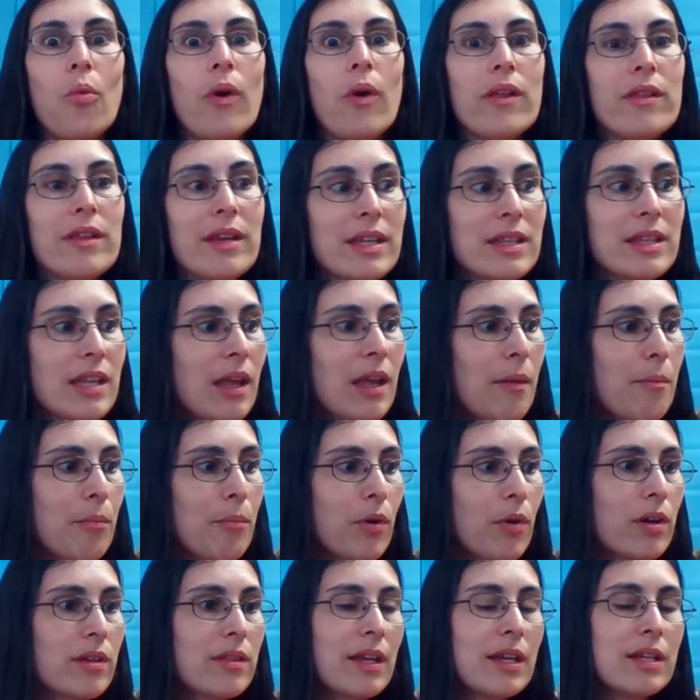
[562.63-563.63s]
Well, in
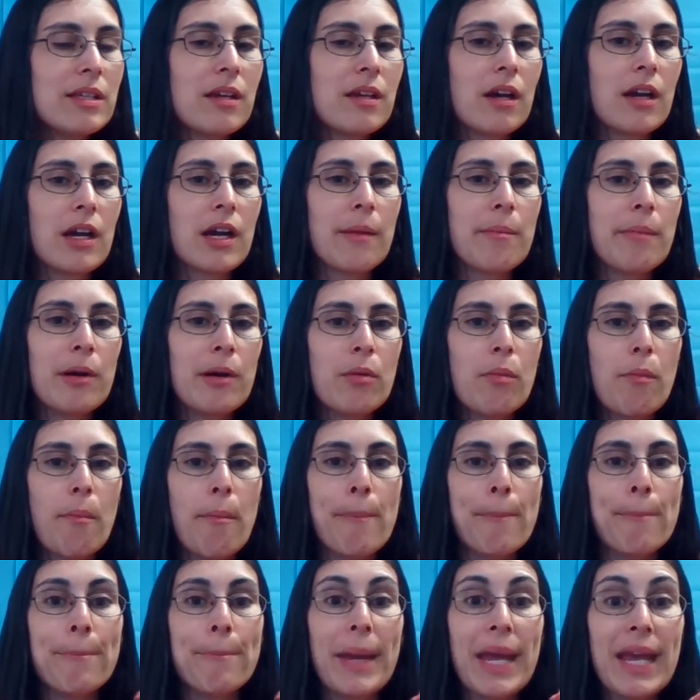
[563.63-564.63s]
that book, they talk
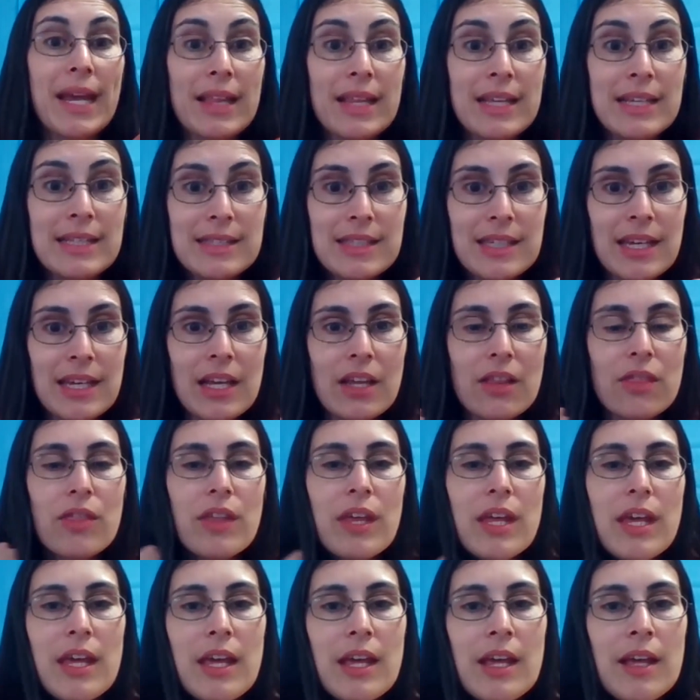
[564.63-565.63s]
about
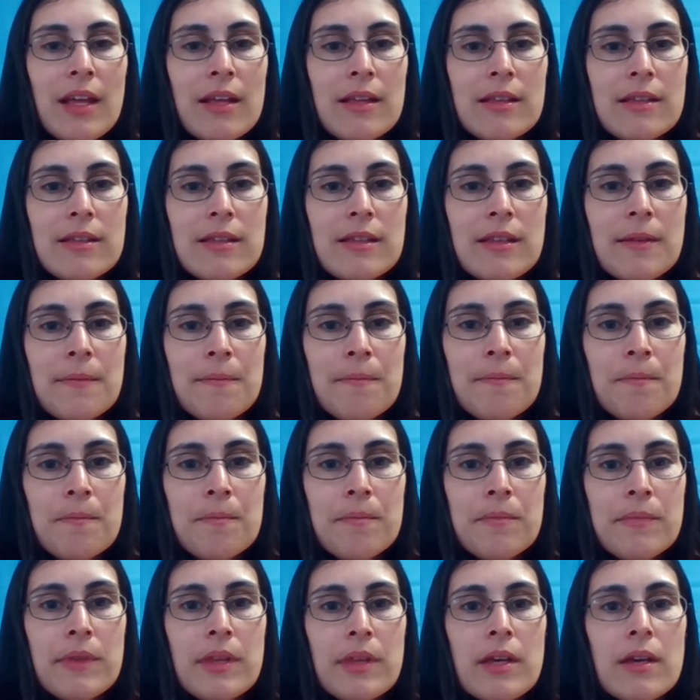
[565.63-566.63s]
balancing things.
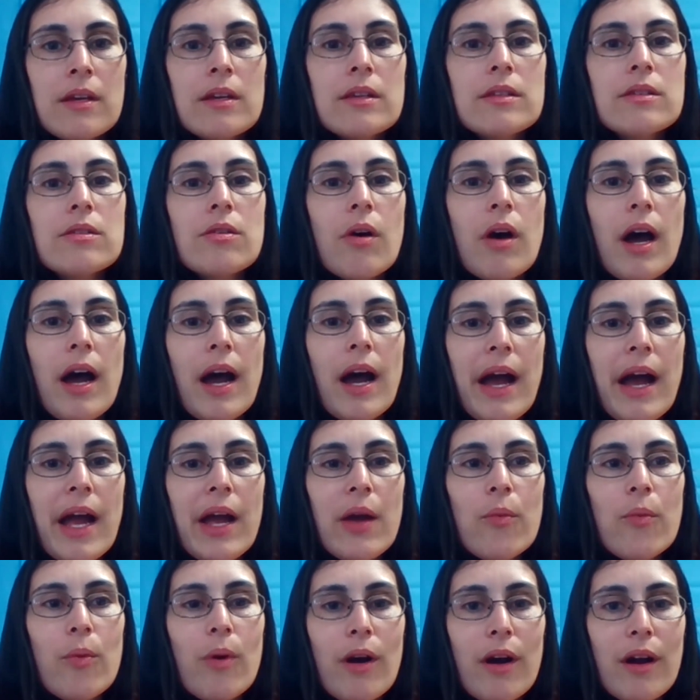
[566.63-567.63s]
So
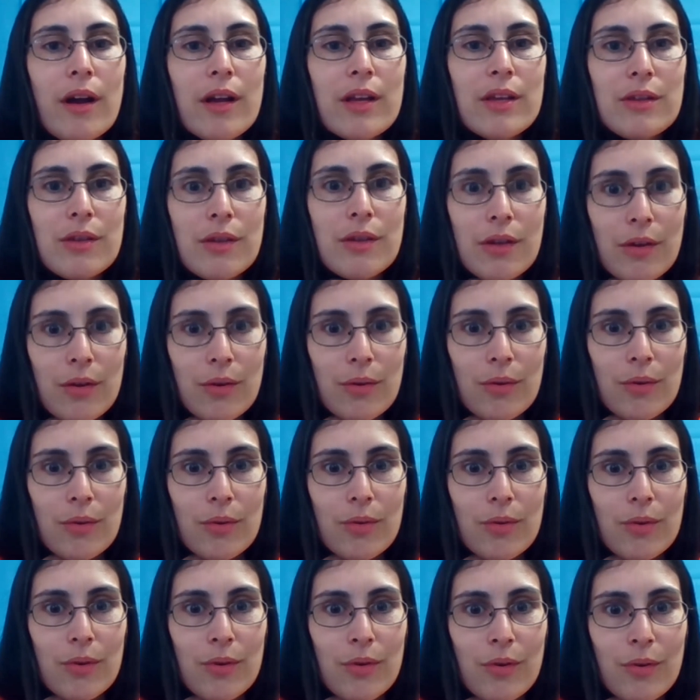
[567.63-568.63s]
I want
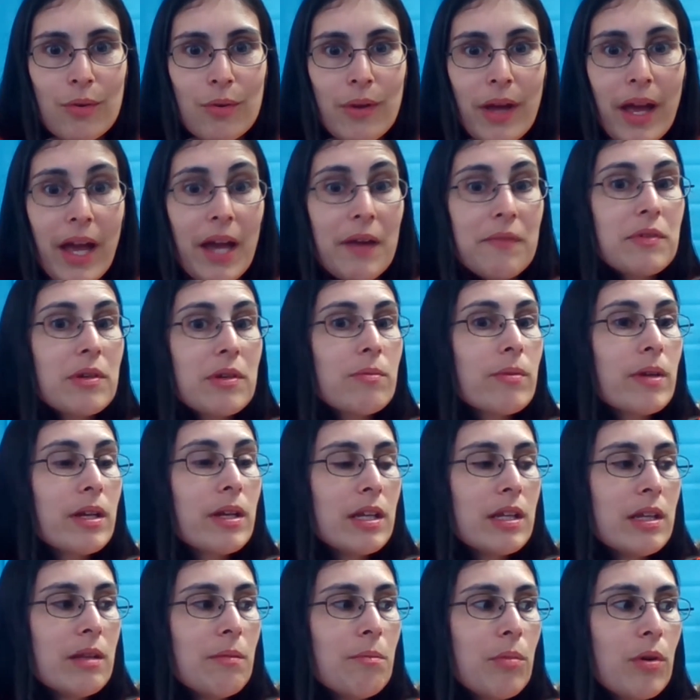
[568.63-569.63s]
you, after
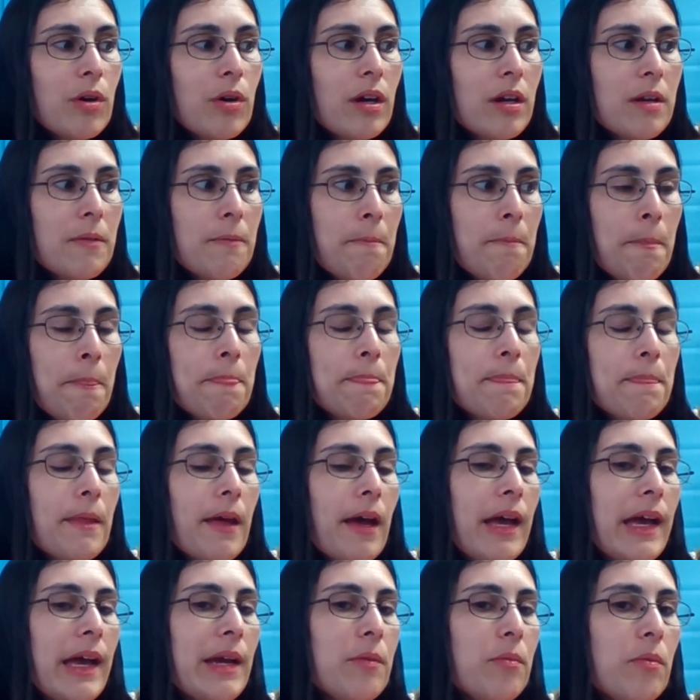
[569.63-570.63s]
reading the book,
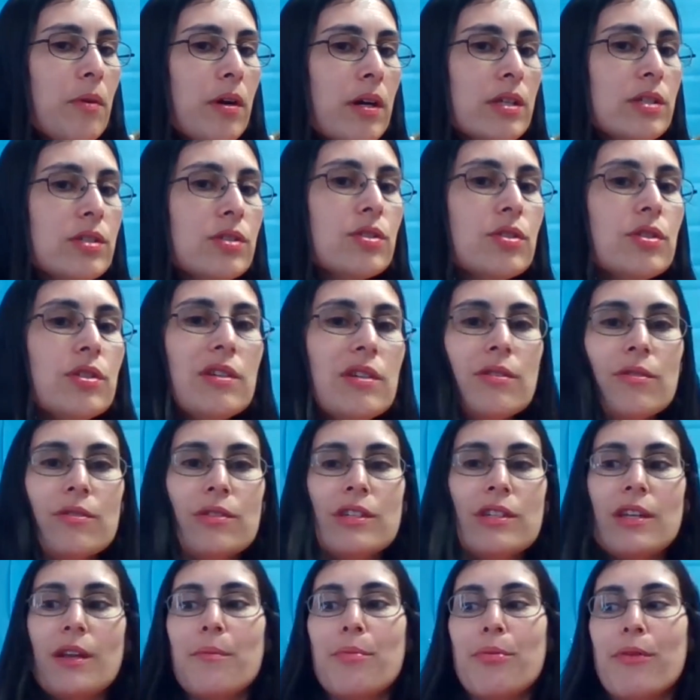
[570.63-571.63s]
I want
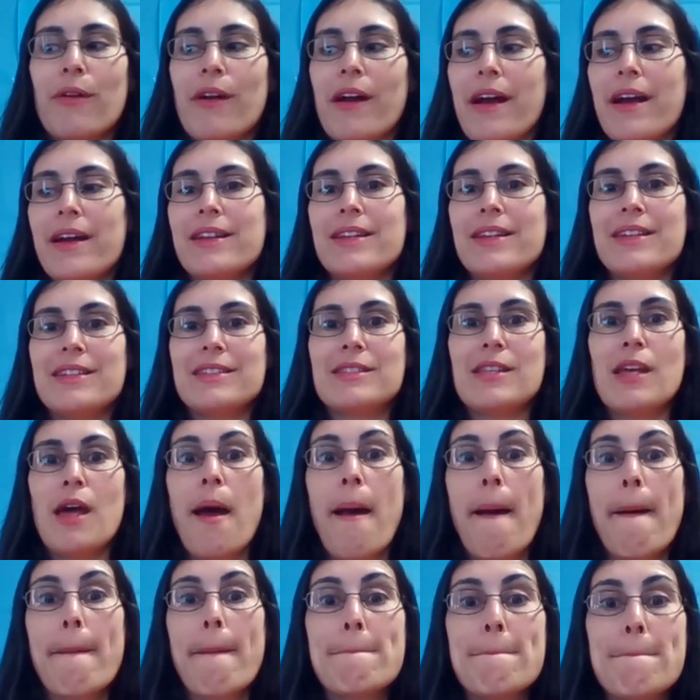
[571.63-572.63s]
you to
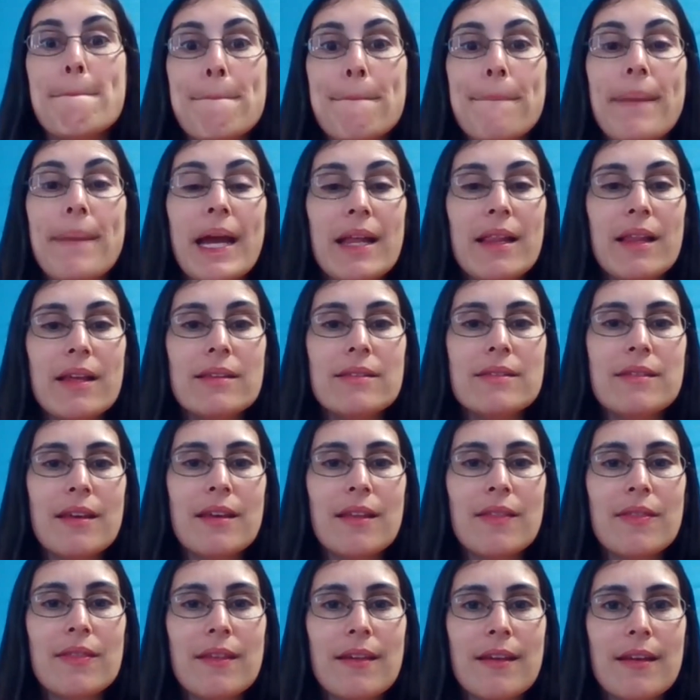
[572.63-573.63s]
practice
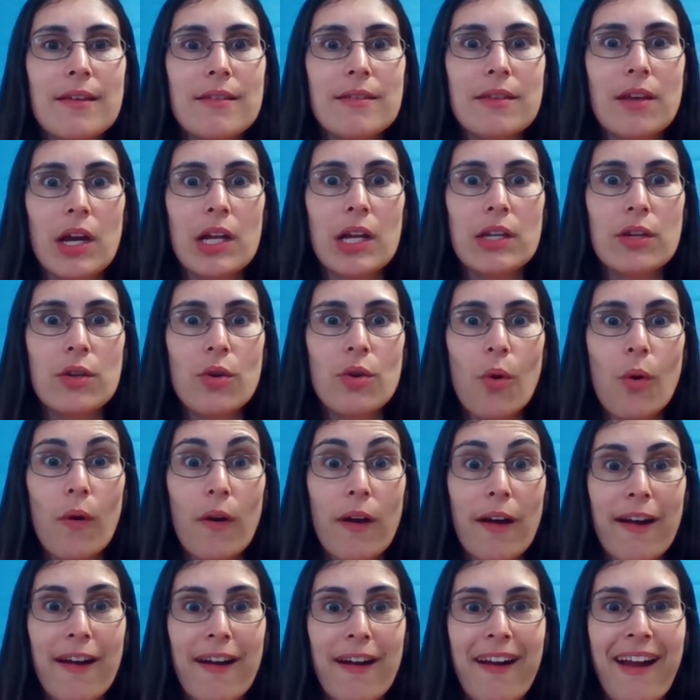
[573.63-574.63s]
balancing things on
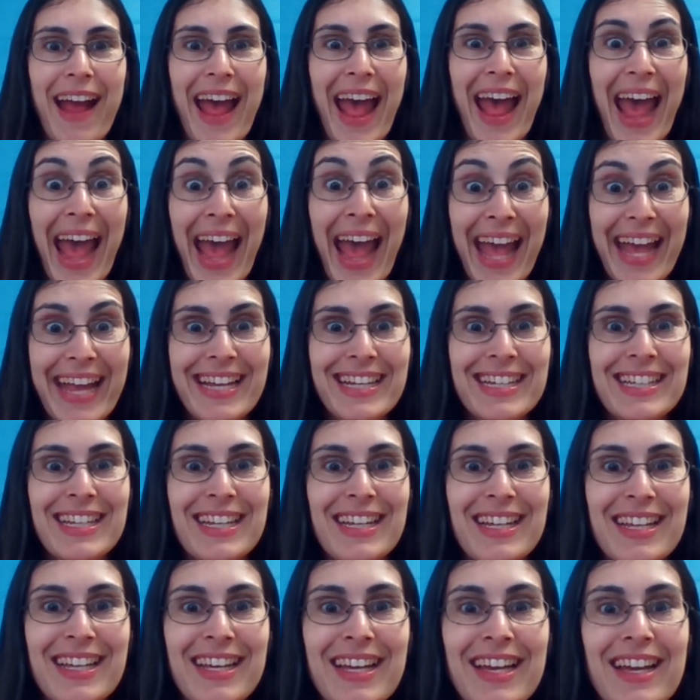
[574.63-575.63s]
your
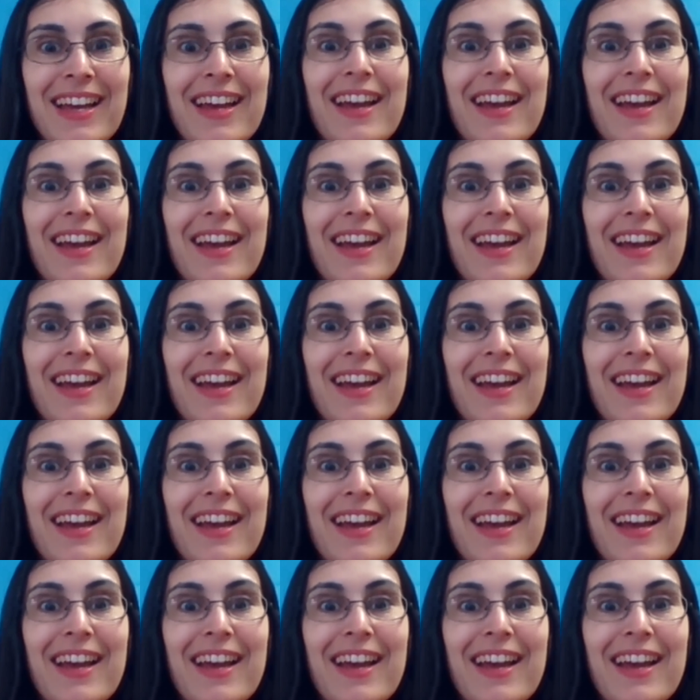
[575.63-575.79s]
head.